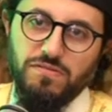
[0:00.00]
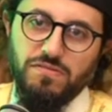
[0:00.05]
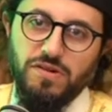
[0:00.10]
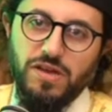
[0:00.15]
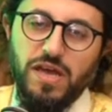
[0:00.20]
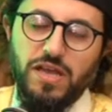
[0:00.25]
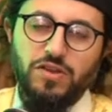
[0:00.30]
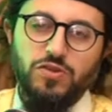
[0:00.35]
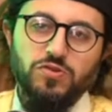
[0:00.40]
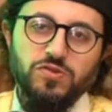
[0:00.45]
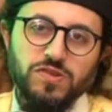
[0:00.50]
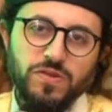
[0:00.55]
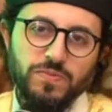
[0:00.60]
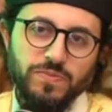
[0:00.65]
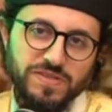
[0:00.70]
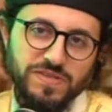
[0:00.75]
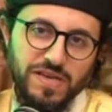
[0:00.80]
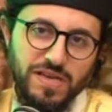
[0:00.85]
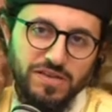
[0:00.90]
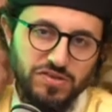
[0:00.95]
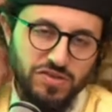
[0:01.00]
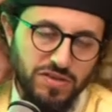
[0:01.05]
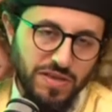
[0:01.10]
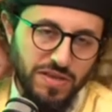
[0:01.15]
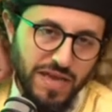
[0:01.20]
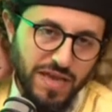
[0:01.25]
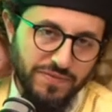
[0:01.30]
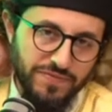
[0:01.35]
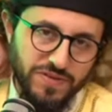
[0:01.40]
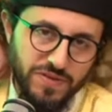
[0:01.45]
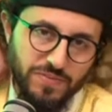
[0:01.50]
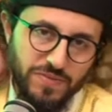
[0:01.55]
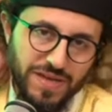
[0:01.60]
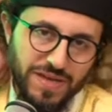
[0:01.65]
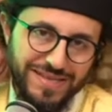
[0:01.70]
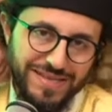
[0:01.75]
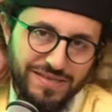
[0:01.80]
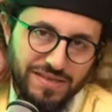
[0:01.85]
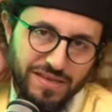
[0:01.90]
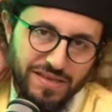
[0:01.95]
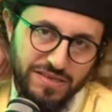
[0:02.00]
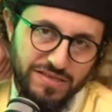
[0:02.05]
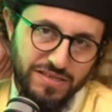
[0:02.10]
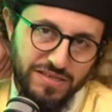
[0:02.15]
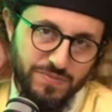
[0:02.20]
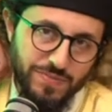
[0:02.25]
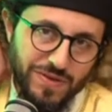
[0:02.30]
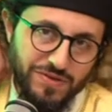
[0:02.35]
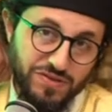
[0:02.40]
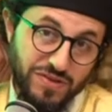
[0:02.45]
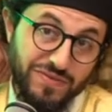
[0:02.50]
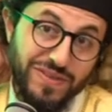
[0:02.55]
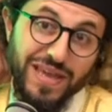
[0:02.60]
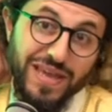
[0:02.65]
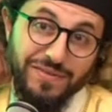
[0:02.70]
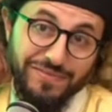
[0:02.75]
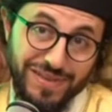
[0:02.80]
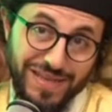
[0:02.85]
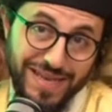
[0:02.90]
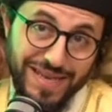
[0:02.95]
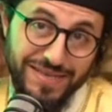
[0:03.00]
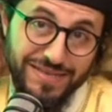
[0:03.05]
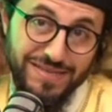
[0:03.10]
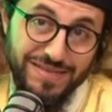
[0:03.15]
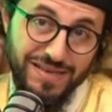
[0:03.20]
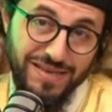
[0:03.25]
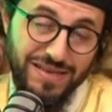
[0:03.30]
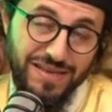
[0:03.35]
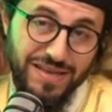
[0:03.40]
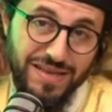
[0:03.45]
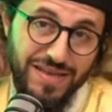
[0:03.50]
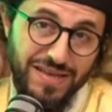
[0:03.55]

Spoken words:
Right, and usually masajid, they have some nice things, especially if they have land.